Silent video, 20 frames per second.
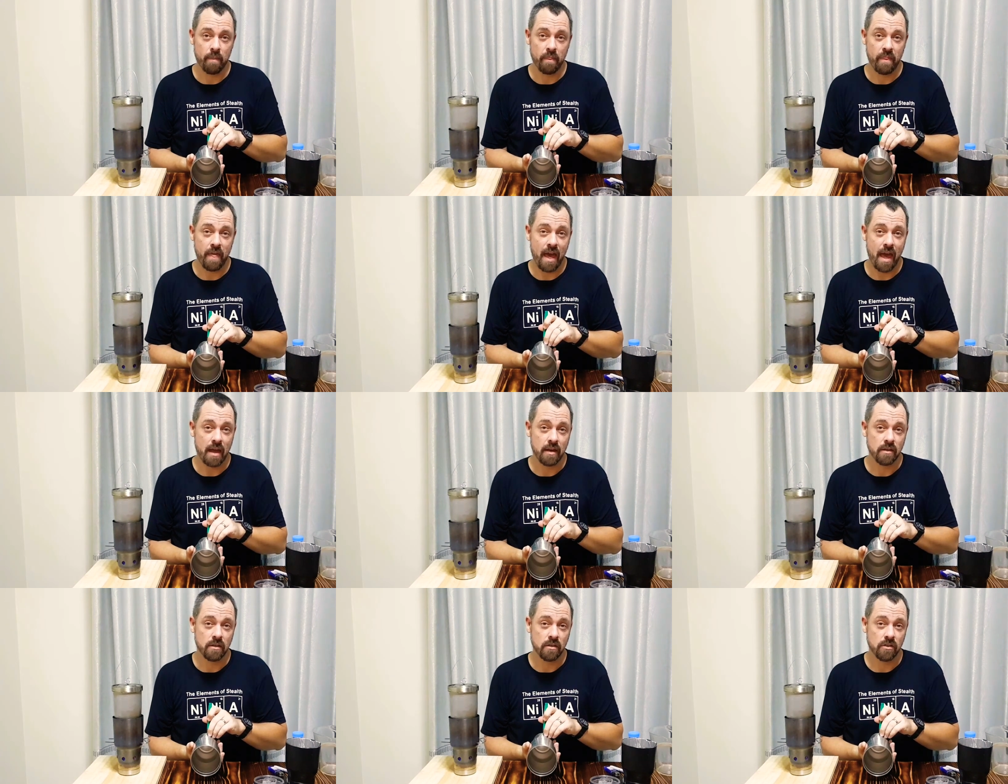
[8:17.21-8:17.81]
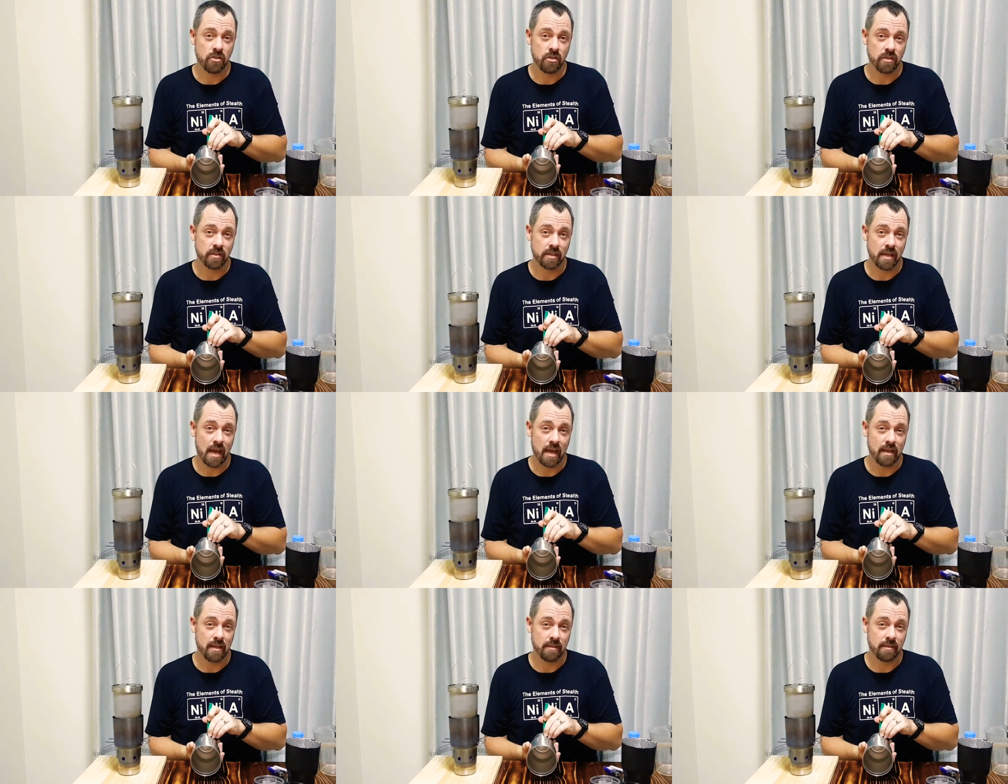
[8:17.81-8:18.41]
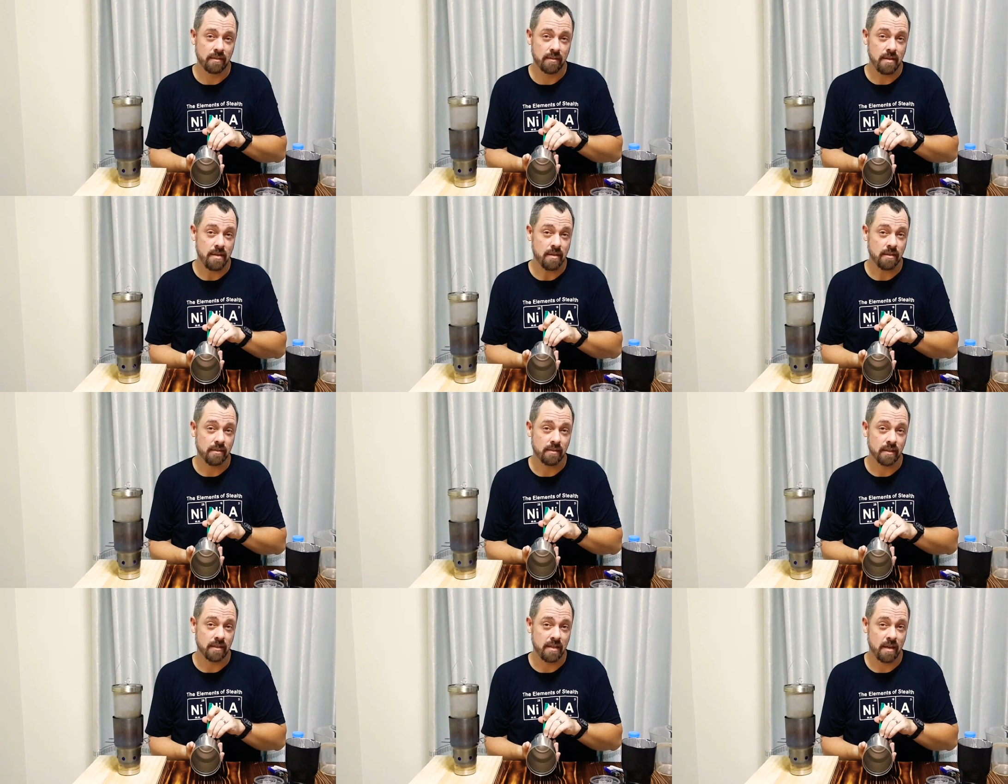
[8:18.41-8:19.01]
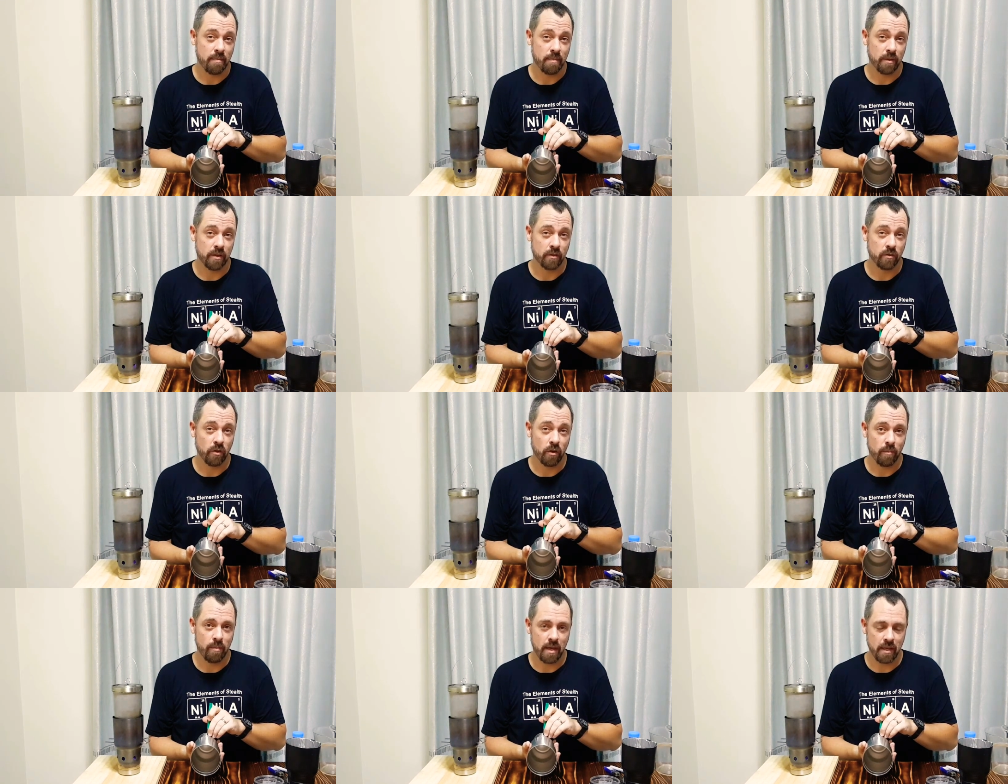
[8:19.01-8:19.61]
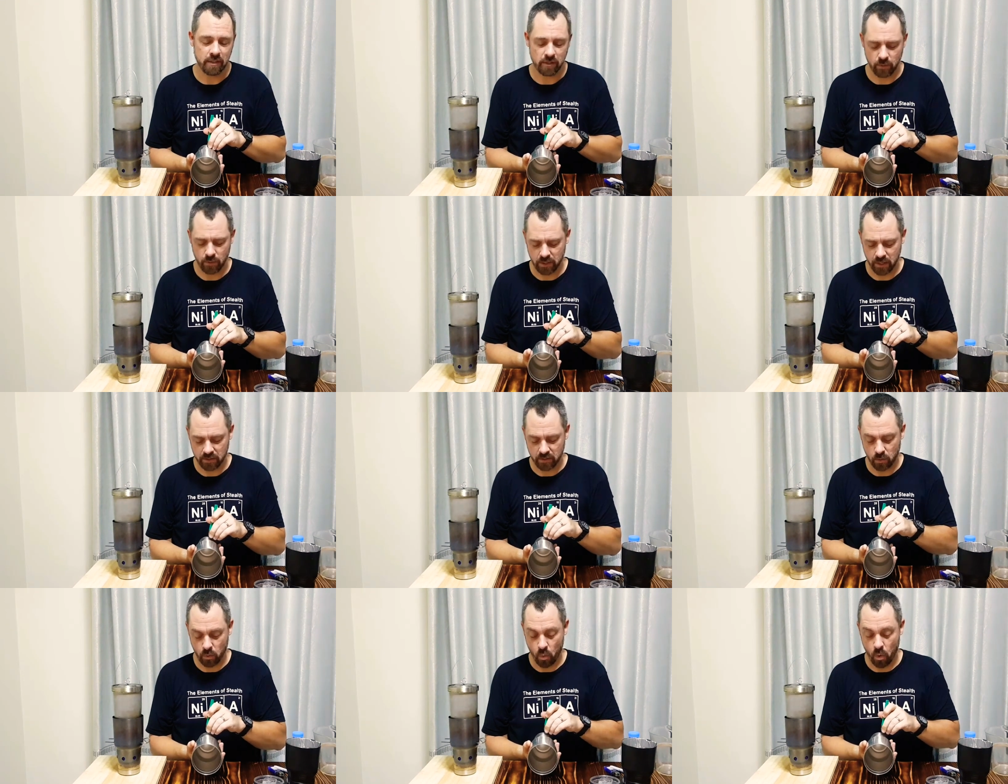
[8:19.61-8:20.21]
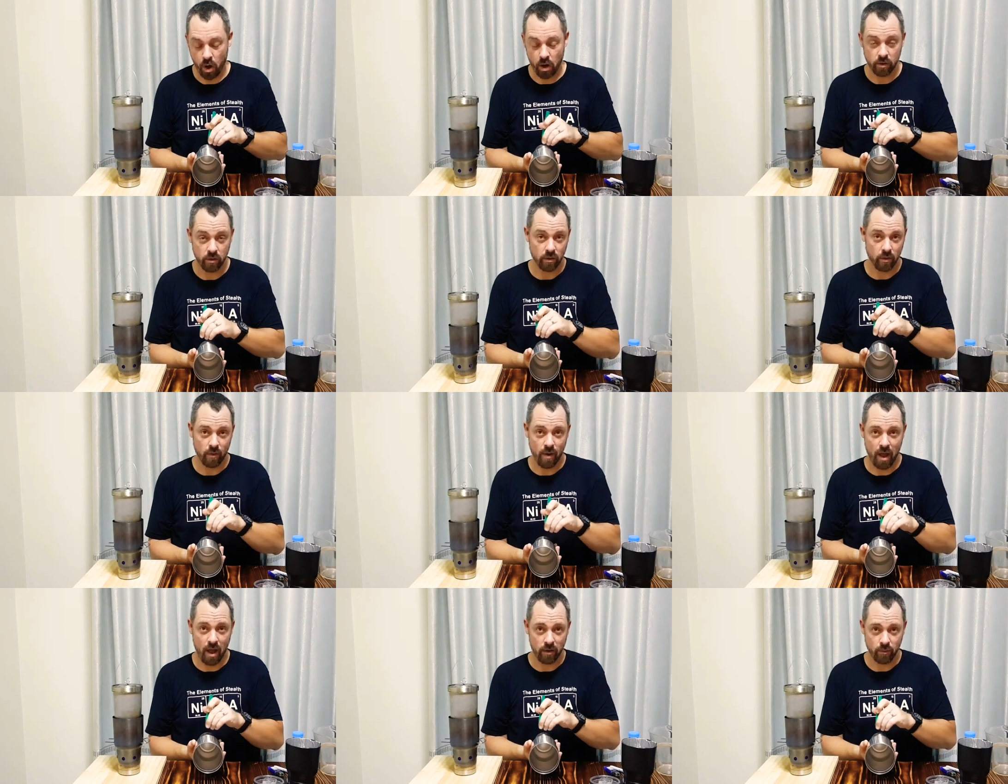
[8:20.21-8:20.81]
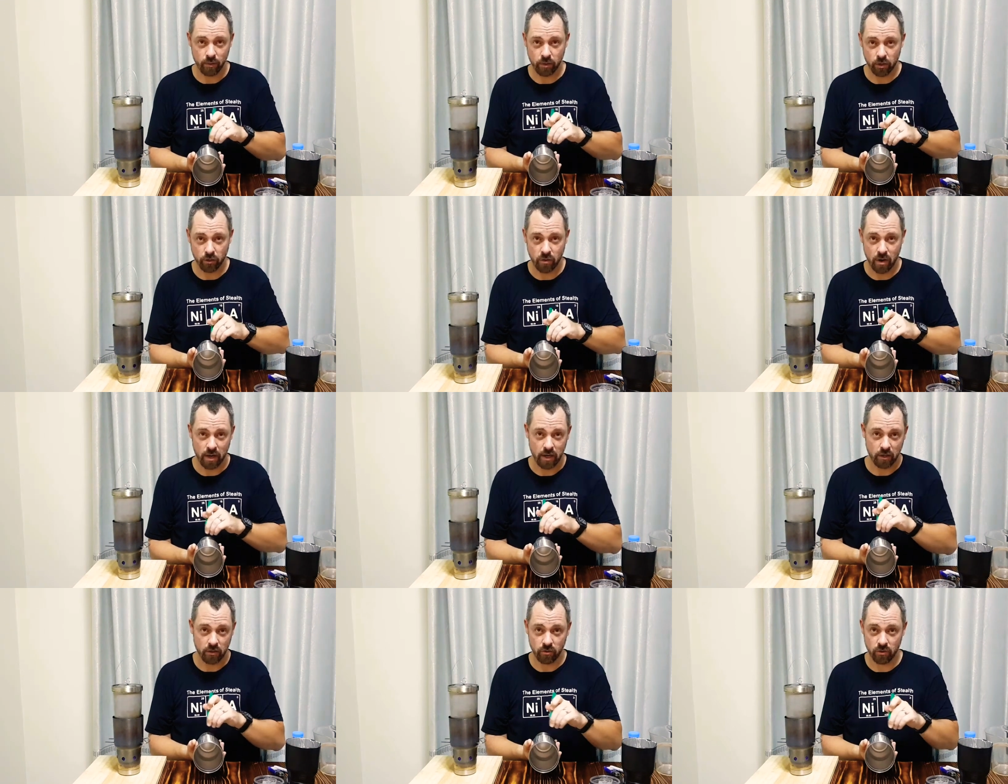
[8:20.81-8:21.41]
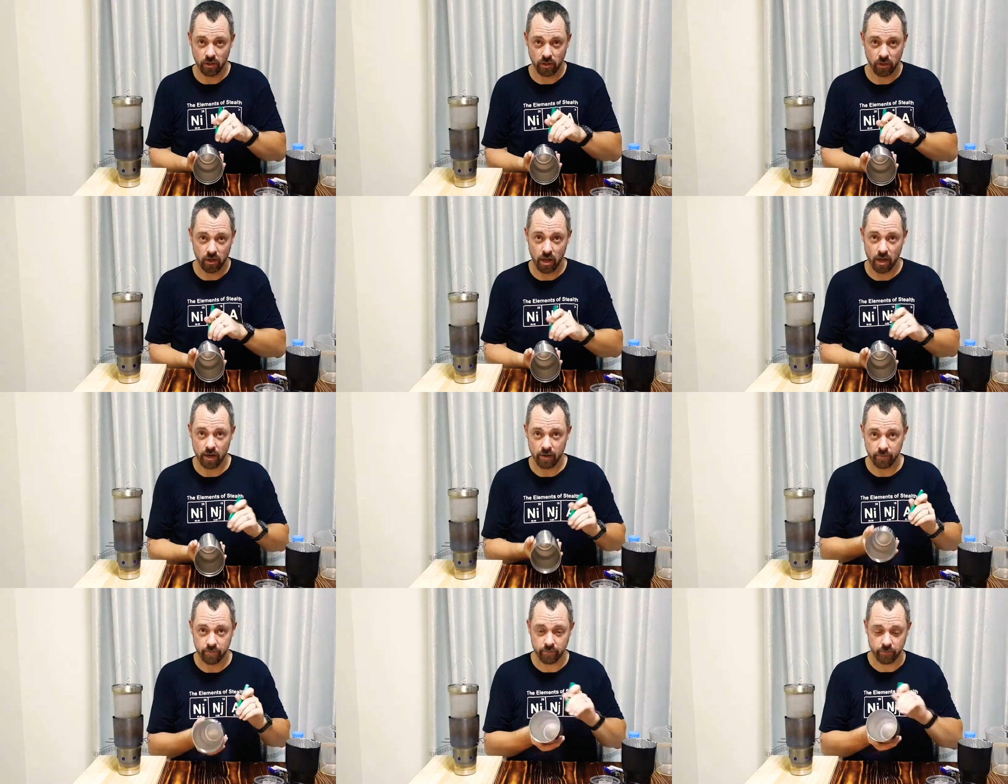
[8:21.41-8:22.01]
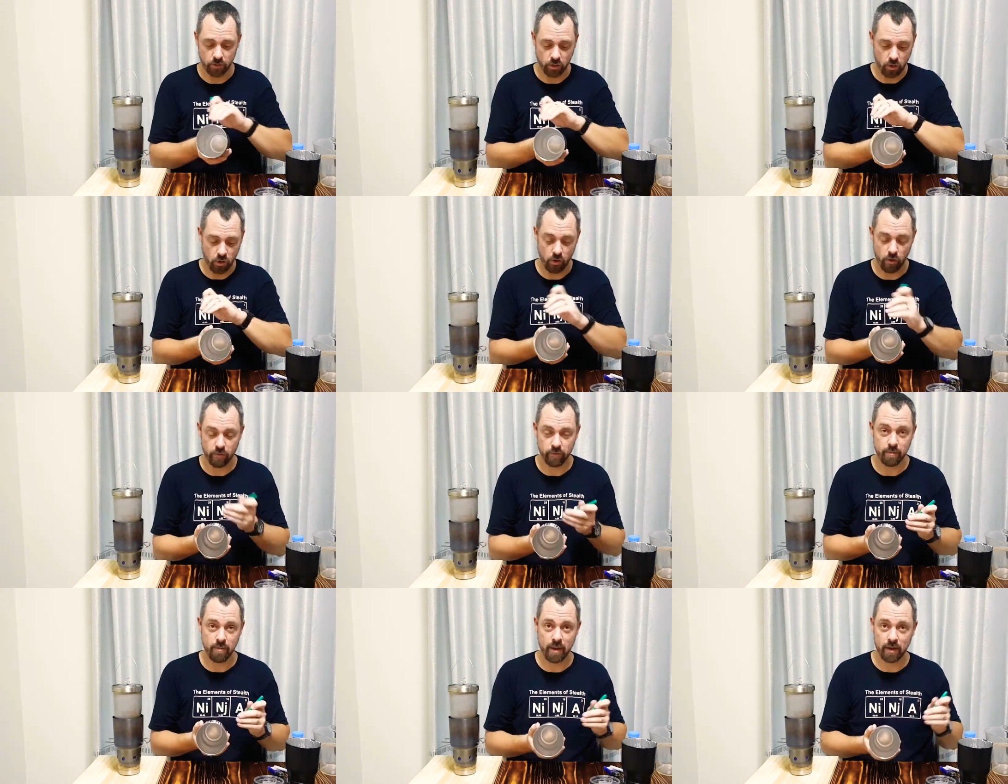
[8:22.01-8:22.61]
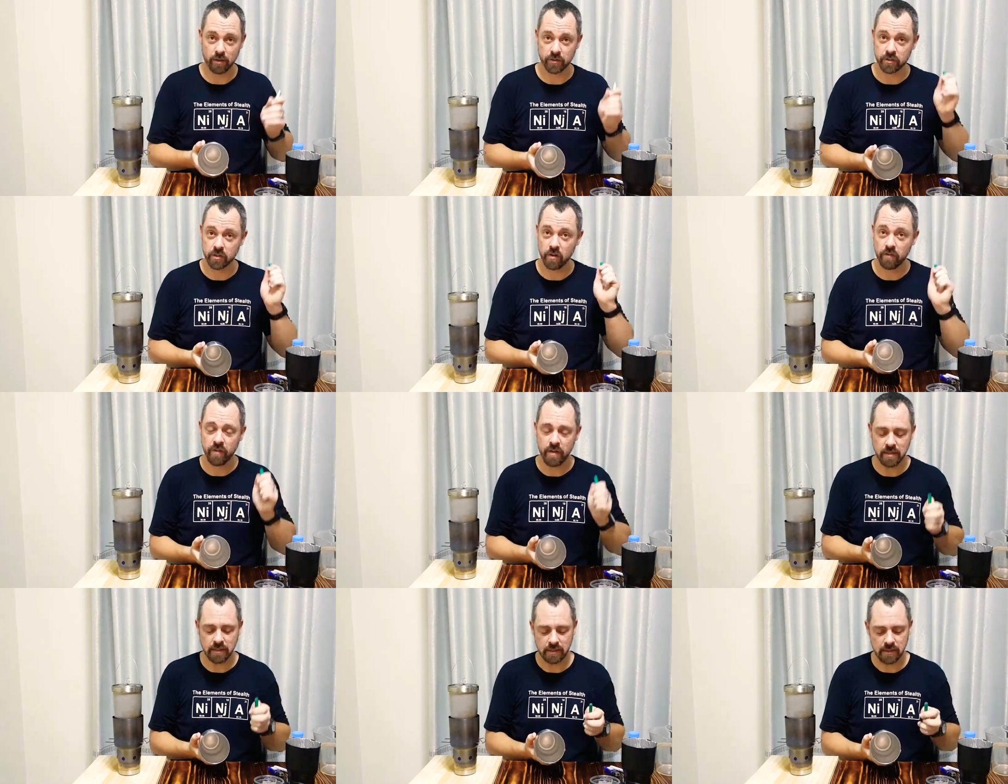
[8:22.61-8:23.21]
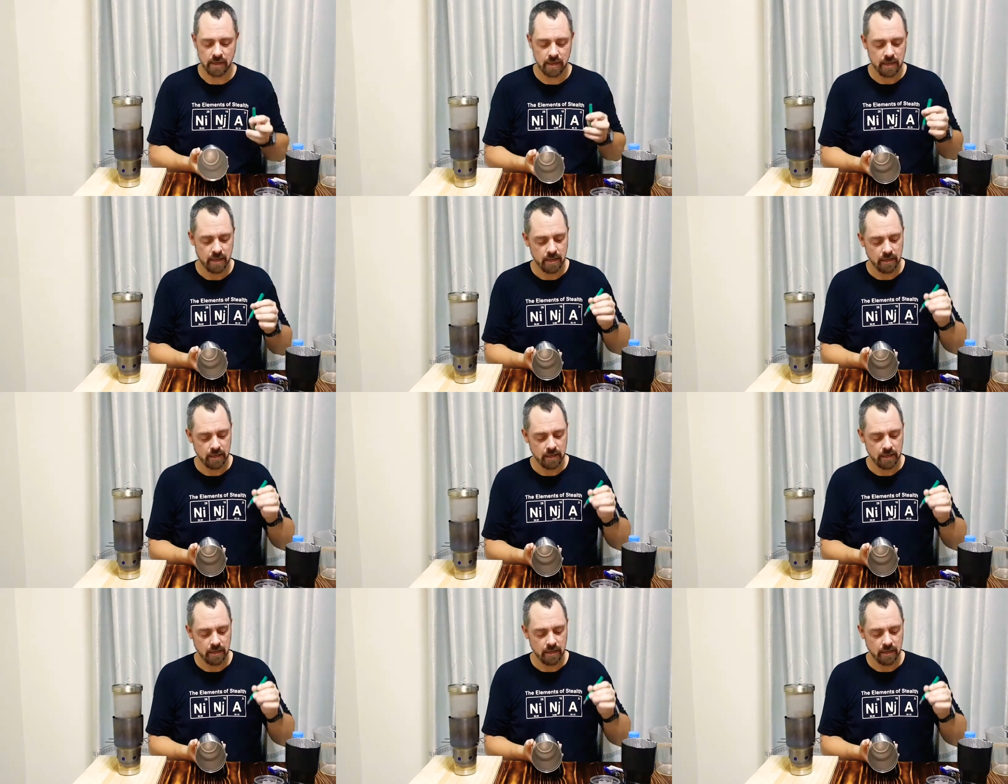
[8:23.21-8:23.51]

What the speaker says: That just kind of seats the tip of the drill bit so it doesn't wander around when you're trying to drill on a curved metal surface.